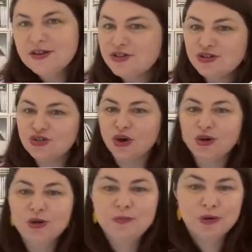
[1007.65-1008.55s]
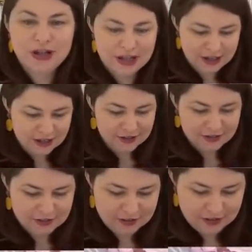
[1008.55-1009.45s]
So pretty.
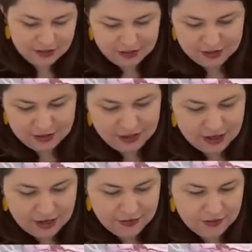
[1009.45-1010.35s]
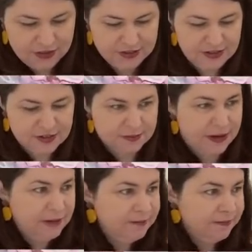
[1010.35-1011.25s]
And then there's this one.